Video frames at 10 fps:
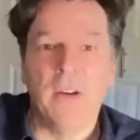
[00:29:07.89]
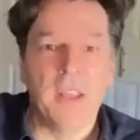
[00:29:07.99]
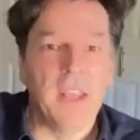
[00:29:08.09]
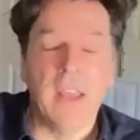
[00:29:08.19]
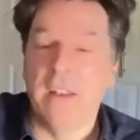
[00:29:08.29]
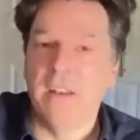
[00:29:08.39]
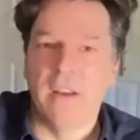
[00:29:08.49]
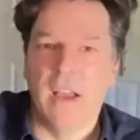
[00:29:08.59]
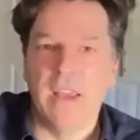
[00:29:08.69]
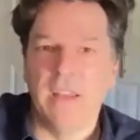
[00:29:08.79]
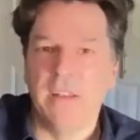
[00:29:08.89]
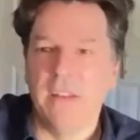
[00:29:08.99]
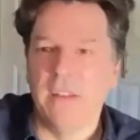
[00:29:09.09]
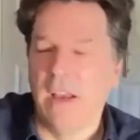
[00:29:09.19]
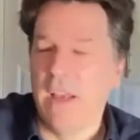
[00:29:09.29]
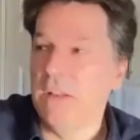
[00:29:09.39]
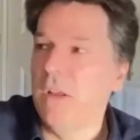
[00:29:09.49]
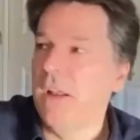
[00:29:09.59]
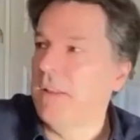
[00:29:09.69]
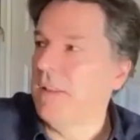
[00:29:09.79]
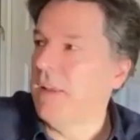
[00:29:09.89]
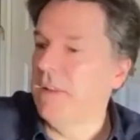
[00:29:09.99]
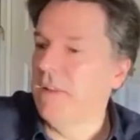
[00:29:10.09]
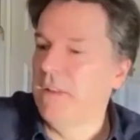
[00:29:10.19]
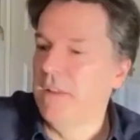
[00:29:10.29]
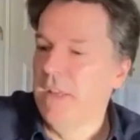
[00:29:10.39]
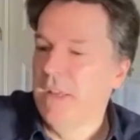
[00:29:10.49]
And again, I had not intended,